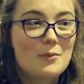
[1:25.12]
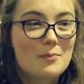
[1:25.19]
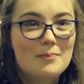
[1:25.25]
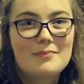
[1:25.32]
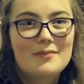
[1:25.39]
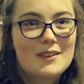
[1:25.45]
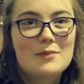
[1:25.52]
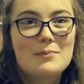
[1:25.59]

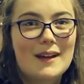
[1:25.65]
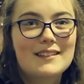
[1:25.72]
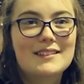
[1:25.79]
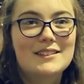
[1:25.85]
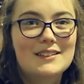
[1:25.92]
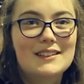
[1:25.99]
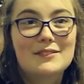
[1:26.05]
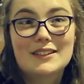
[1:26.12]
the
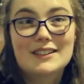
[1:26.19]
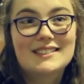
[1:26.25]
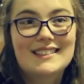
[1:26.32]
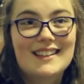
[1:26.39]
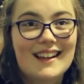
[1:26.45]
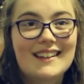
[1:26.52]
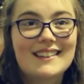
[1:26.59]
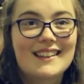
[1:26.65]
best
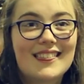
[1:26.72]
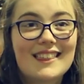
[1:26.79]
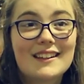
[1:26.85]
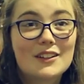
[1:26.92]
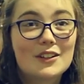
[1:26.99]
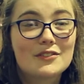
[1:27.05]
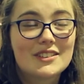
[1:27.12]
university that I could think